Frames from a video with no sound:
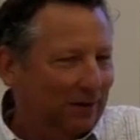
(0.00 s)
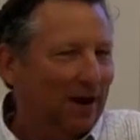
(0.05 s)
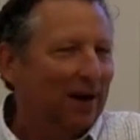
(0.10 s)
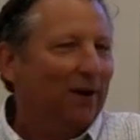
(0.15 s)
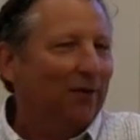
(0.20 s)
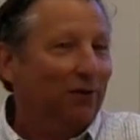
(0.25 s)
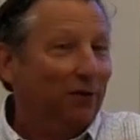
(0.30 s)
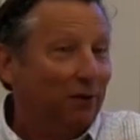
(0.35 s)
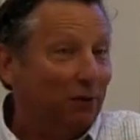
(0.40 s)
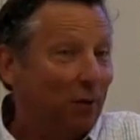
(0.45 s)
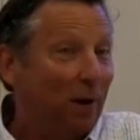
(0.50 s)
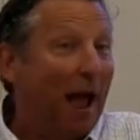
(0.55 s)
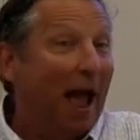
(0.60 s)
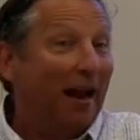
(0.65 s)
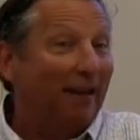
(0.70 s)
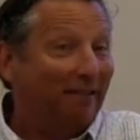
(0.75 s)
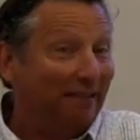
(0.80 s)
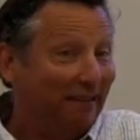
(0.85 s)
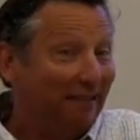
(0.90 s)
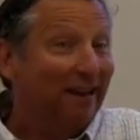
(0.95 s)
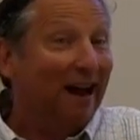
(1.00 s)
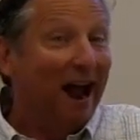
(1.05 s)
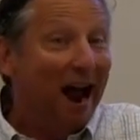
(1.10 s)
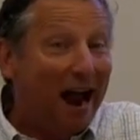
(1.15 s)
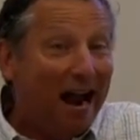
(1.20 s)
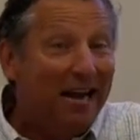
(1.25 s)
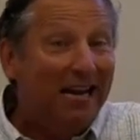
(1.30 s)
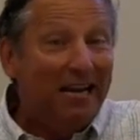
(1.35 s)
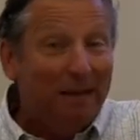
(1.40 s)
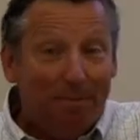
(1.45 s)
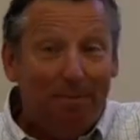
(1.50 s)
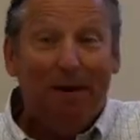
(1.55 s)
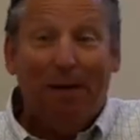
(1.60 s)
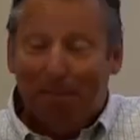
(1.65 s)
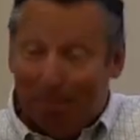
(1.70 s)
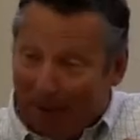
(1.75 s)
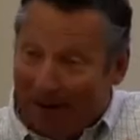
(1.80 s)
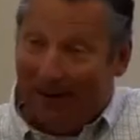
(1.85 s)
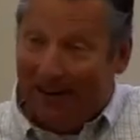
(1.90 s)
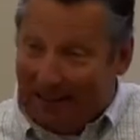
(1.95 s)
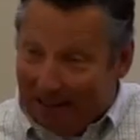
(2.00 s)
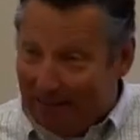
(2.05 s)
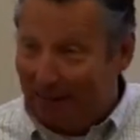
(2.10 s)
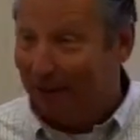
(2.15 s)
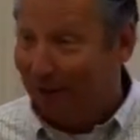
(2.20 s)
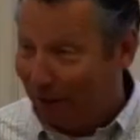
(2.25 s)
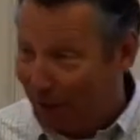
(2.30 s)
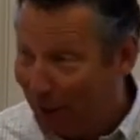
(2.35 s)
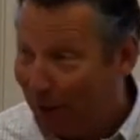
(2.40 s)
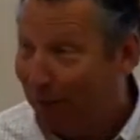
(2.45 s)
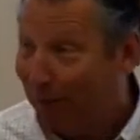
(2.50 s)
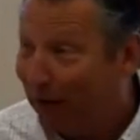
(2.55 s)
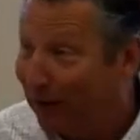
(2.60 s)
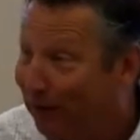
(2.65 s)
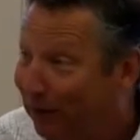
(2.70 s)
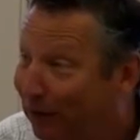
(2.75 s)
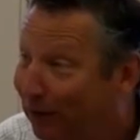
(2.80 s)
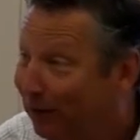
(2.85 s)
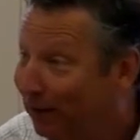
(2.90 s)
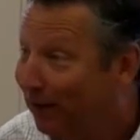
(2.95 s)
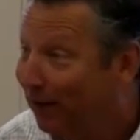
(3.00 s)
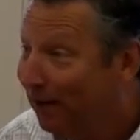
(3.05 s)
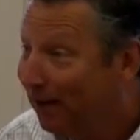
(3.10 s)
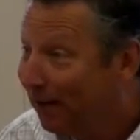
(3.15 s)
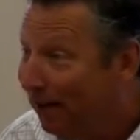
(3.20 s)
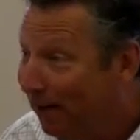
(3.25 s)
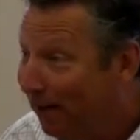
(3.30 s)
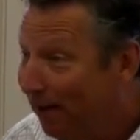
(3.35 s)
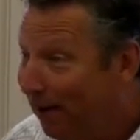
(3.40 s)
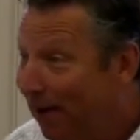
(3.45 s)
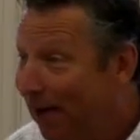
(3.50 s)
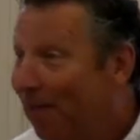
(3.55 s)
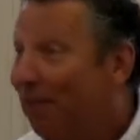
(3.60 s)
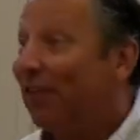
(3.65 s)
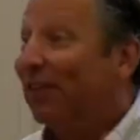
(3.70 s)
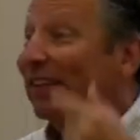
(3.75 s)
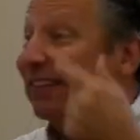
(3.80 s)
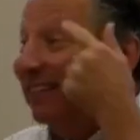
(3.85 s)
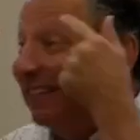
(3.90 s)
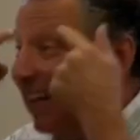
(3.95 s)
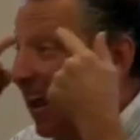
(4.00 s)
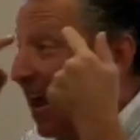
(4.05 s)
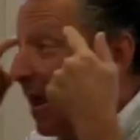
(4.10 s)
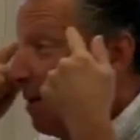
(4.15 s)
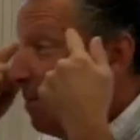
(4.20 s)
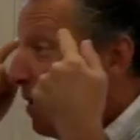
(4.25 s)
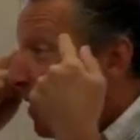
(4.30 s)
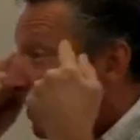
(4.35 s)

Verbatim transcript: kind of scratch a tiny bit beneath the surface, the same